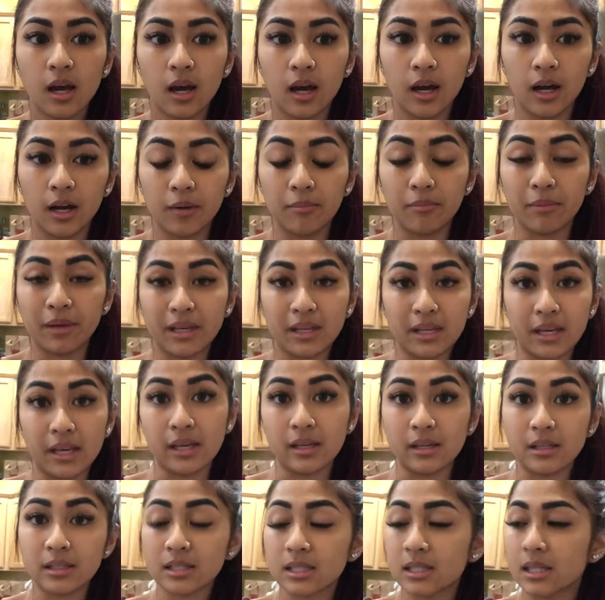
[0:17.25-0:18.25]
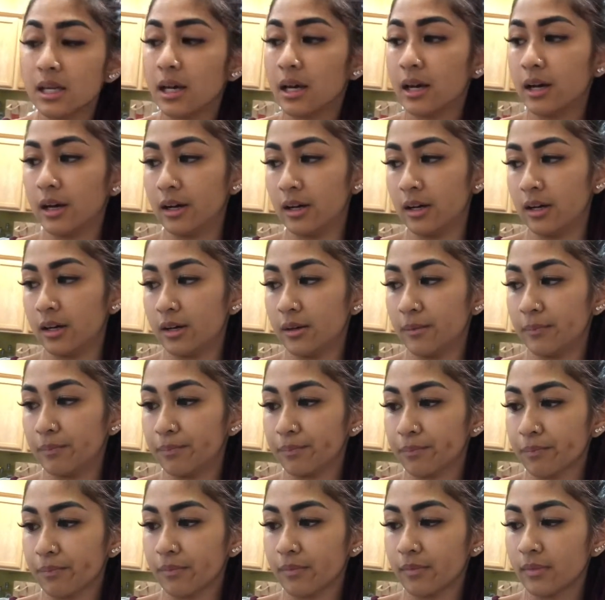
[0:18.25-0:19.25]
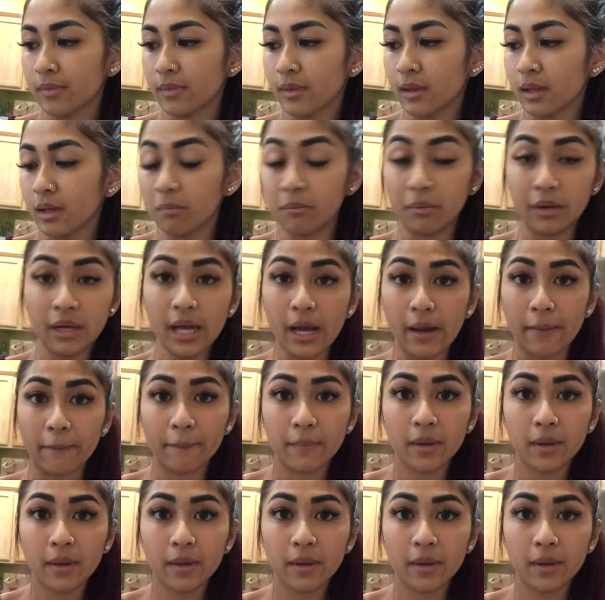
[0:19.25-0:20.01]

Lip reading: my cakes. But yeah.